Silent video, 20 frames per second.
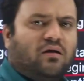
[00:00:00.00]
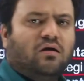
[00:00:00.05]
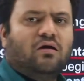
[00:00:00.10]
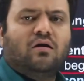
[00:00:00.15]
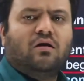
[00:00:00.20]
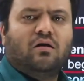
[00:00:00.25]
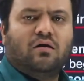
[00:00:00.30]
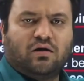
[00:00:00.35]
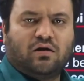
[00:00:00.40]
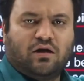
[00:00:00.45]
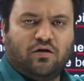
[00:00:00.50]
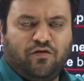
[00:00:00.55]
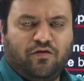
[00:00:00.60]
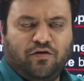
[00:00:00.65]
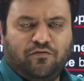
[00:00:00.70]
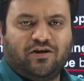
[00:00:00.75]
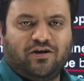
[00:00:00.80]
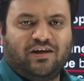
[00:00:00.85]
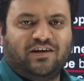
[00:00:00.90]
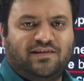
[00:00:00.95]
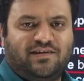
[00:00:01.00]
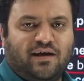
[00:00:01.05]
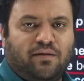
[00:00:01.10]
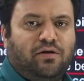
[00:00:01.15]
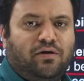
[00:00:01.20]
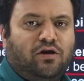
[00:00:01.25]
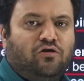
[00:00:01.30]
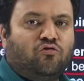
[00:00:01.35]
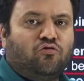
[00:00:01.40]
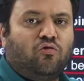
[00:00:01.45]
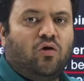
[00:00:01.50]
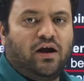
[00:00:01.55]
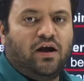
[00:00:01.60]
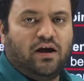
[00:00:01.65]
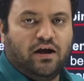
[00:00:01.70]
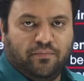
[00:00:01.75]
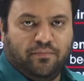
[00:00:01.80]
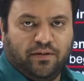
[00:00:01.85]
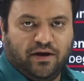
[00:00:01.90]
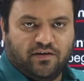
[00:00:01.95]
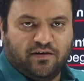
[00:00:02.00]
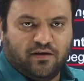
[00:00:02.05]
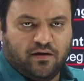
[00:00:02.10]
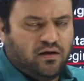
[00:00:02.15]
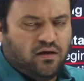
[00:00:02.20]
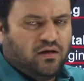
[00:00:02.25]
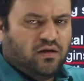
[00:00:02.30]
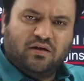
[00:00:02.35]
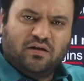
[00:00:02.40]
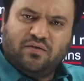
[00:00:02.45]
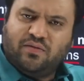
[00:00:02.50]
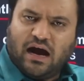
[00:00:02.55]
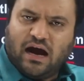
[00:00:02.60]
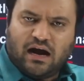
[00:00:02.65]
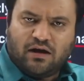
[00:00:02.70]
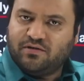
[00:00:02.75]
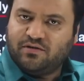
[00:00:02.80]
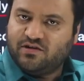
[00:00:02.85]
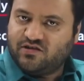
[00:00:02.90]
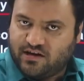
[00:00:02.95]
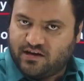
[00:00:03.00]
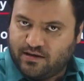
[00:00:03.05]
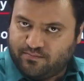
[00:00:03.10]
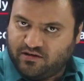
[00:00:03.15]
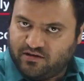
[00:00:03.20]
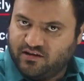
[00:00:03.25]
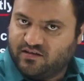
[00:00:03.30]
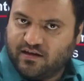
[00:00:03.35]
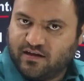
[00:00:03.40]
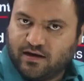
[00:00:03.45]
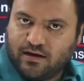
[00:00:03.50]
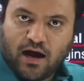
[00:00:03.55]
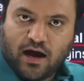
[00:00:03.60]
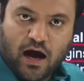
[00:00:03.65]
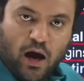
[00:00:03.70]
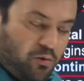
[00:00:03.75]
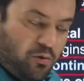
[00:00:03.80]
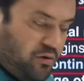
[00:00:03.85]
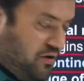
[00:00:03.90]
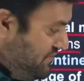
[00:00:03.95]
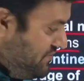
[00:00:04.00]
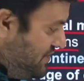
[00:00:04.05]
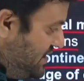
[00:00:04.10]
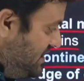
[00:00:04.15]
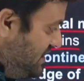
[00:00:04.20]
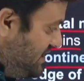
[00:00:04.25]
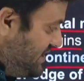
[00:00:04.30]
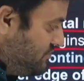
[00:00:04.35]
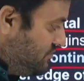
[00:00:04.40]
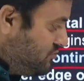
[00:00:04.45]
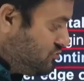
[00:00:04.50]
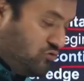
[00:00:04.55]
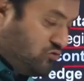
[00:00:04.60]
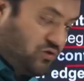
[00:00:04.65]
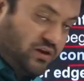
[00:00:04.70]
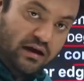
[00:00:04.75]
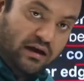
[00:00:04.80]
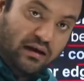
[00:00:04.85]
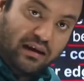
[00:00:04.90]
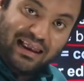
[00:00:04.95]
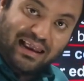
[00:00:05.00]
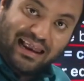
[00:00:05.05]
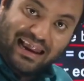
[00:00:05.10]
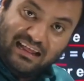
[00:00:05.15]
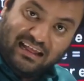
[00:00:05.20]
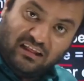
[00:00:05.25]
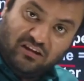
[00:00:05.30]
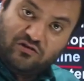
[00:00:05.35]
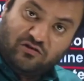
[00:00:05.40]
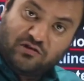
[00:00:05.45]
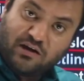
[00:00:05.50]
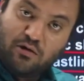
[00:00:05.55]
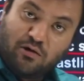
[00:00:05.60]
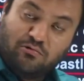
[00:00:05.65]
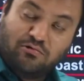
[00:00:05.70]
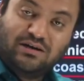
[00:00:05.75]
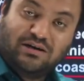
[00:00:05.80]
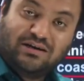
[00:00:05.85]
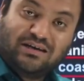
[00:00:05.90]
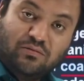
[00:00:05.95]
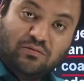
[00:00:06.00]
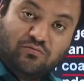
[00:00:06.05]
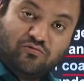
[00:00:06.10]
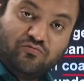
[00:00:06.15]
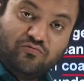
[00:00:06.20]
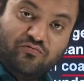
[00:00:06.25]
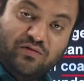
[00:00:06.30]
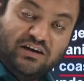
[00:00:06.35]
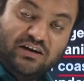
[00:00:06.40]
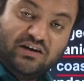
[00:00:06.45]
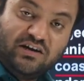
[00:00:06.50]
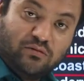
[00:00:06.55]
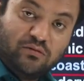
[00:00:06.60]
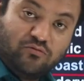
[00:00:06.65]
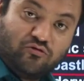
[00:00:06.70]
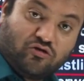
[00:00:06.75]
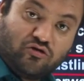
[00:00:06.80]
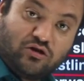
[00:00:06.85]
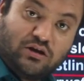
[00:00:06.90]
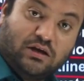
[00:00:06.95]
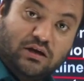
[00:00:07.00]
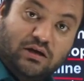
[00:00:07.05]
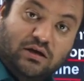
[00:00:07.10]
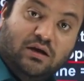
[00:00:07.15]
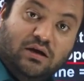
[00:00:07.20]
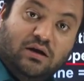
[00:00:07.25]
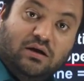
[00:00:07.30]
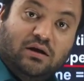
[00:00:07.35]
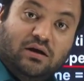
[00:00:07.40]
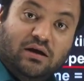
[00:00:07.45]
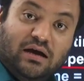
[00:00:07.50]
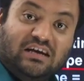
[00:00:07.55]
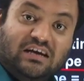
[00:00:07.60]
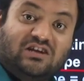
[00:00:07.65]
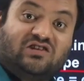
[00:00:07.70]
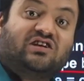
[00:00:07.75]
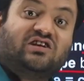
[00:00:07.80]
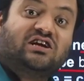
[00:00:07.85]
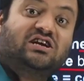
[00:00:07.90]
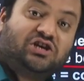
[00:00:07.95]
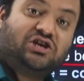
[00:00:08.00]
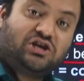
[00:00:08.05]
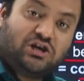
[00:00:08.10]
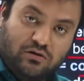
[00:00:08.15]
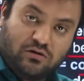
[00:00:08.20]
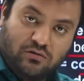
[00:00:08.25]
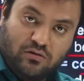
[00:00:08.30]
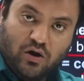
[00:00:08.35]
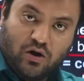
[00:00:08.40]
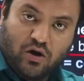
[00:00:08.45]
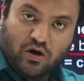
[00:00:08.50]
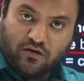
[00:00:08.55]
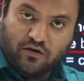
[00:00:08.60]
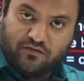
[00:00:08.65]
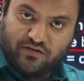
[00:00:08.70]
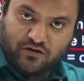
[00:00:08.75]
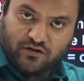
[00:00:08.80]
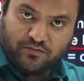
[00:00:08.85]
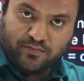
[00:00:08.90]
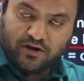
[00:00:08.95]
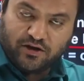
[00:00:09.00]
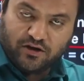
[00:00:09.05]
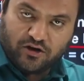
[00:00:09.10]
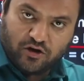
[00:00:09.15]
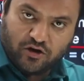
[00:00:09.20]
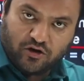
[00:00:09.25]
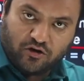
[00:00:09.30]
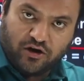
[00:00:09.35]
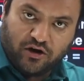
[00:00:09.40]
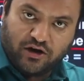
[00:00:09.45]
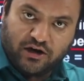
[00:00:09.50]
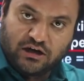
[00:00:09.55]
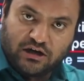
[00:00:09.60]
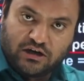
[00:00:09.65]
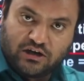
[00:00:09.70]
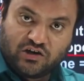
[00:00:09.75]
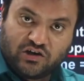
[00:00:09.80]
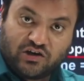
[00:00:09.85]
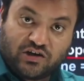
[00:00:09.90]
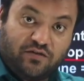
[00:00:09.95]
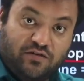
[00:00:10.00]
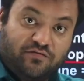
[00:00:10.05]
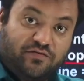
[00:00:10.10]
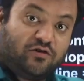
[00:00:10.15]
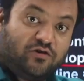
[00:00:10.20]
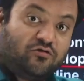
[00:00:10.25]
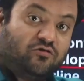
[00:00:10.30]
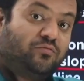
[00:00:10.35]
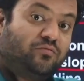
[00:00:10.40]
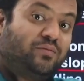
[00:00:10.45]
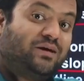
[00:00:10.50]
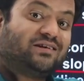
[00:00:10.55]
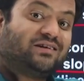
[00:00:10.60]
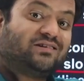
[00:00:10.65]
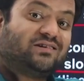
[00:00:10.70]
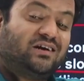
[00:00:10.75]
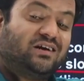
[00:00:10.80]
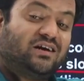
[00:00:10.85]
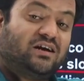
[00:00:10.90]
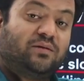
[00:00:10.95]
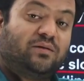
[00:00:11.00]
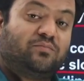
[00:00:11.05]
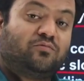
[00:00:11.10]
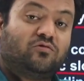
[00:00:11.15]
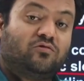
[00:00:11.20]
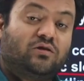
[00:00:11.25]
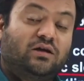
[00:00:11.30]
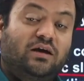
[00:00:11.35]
roughly, for example, 200 meter. That much depth is there. However, when it comes to the length, when it comes to the extension of this particular continental shelf, it could be extended up to the